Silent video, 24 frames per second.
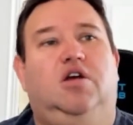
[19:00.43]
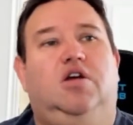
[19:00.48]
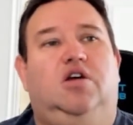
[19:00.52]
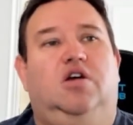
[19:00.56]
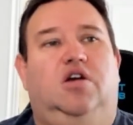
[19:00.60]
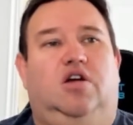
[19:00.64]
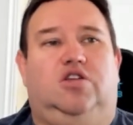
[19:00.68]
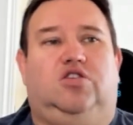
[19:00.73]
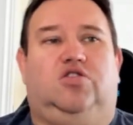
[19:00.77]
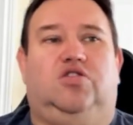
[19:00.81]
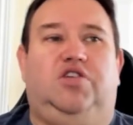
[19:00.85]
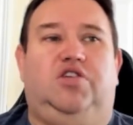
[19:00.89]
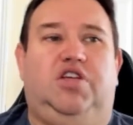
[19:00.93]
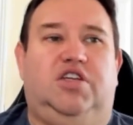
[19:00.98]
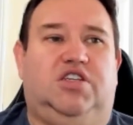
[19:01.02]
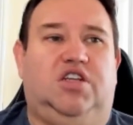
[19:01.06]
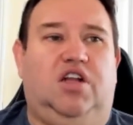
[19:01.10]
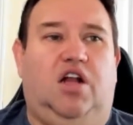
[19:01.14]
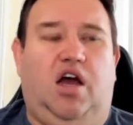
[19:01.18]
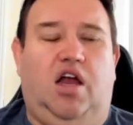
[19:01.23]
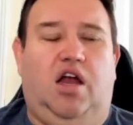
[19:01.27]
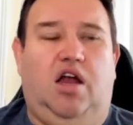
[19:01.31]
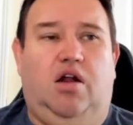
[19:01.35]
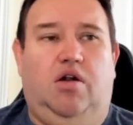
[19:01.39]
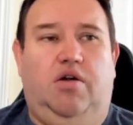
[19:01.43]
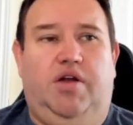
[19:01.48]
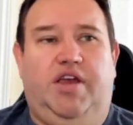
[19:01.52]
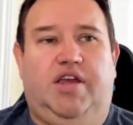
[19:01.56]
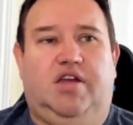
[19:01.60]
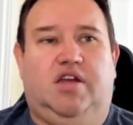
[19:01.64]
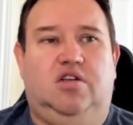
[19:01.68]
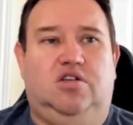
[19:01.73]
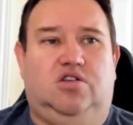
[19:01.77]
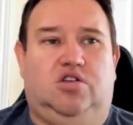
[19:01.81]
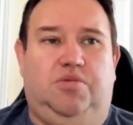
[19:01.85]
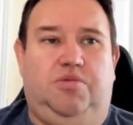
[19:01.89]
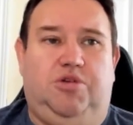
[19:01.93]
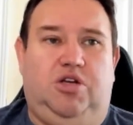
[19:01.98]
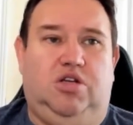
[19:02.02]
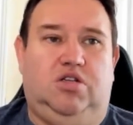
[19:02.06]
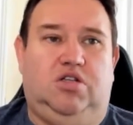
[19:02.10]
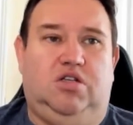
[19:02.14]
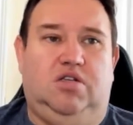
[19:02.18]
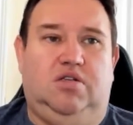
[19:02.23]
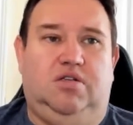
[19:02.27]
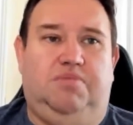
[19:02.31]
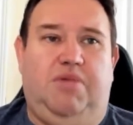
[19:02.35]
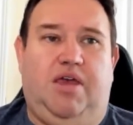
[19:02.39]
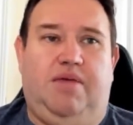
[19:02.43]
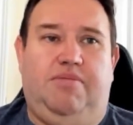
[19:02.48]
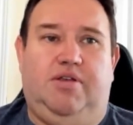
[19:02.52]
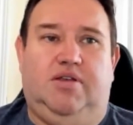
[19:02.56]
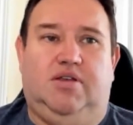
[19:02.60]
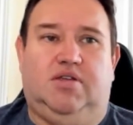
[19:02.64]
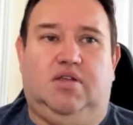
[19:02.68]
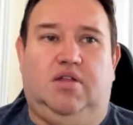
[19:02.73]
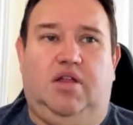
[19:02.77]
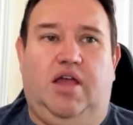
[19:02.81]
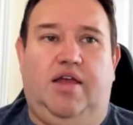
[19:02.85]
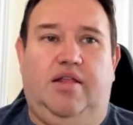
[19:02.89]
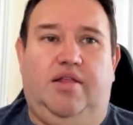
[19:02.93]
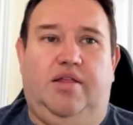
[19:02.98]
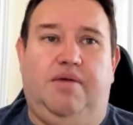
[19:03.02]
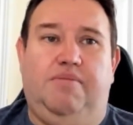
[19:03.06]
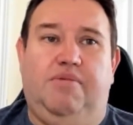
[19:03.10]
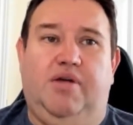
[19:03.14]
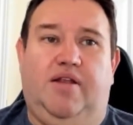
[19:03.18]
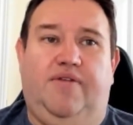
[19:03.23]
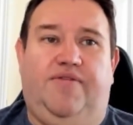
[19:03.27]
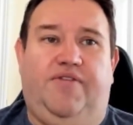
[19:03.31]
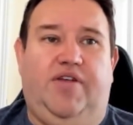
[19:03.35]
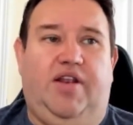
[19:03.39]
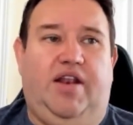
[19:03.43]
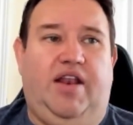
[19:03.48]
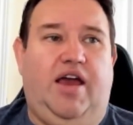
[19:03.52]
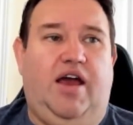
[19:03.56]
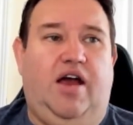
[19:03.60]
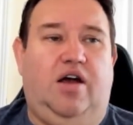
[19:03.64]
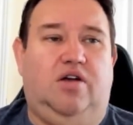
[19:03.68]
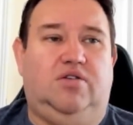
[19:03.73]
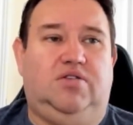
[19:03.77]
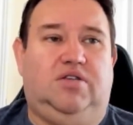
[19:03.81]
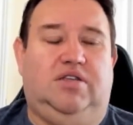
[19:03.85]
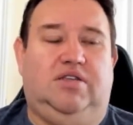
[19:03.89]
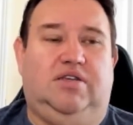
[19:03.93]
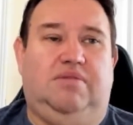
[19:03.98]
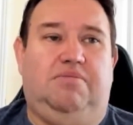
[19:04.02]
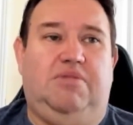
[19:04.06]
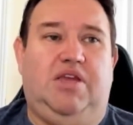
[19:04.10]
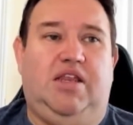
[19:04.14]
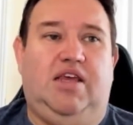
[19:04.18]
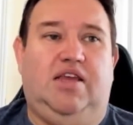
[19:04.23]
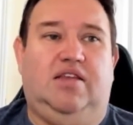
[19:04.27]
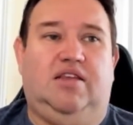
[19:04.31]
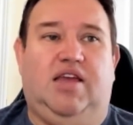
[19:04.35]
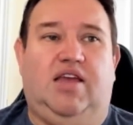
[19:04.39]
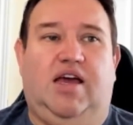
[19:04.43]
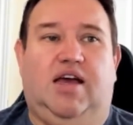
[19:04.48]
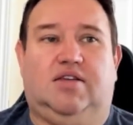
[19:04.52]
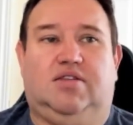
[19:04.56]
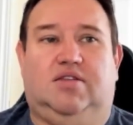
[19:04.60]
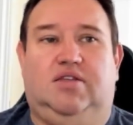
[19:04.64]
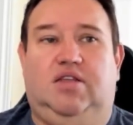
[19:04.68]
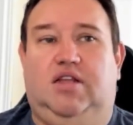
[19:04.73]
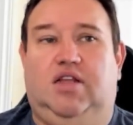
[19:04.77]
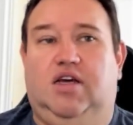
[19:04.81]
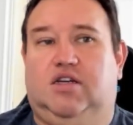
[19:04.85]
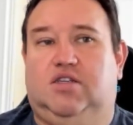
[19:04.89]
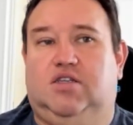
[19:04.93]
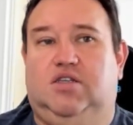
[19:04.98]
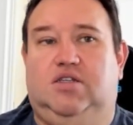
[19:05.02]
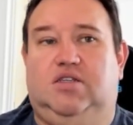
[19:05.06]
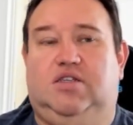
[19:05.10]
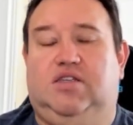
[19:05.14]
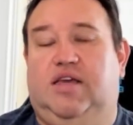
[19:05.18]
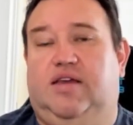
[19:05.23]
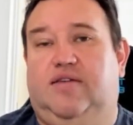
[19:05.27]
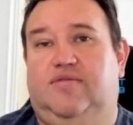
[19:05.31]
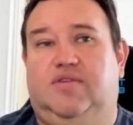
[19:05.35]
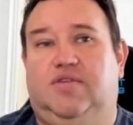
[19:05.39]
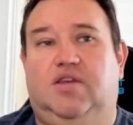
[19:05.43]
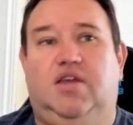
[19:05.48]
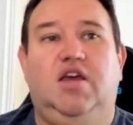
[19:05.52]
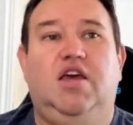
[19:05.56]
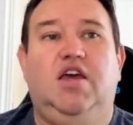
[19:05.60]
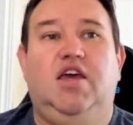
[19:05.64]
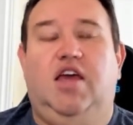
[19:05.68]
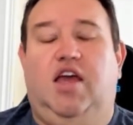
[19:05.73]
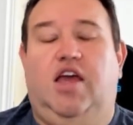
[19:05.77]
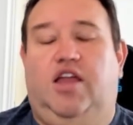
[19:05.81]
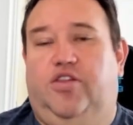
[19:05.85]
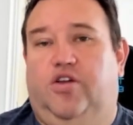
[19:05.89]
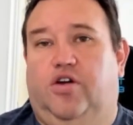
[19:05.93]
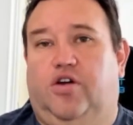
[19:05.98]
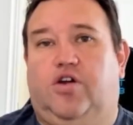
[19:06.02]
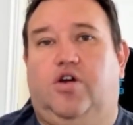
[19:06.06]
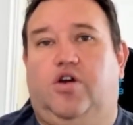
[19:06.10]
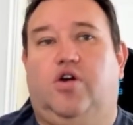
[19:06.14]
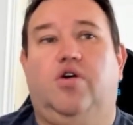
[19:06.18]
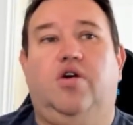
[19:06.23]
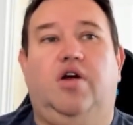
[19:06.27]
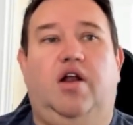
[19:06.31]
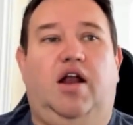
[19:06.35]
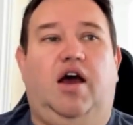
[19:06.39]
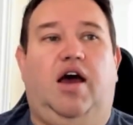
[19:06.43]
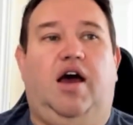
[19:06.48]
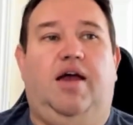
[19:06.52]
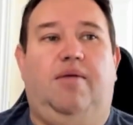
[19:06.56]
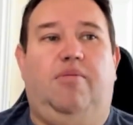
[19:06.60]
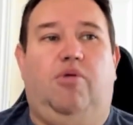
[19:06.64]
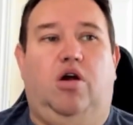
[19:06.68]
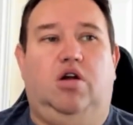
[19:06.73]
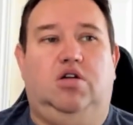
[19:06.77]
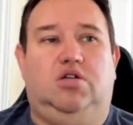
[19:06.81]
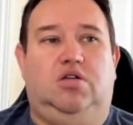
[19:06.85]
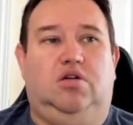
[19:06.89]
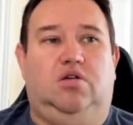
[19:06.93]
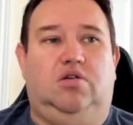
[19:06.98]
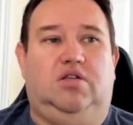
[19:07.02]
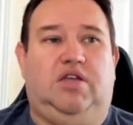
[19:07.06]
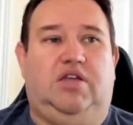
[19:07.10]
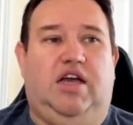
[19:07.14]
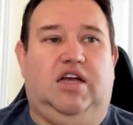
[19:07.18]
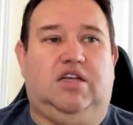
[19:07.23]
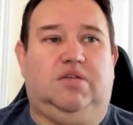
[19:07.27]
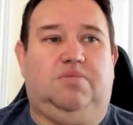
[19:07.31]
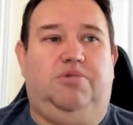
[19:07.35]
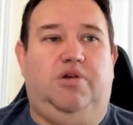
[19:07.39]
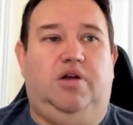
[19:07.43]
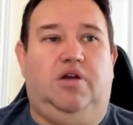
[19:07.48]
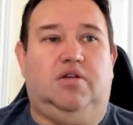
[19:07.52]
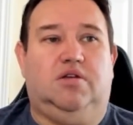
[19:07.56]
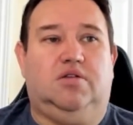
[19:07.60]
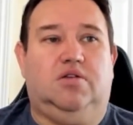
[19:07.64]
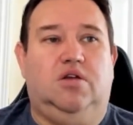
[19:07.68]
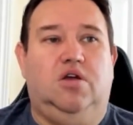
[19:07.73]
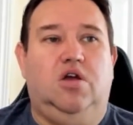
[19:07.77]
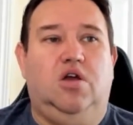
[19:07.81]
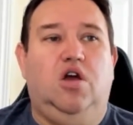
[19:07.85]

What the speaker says: A traditional IRA contributions may be slightly benefit now since immediate tax deduction saves in their current high marginal tax breaks.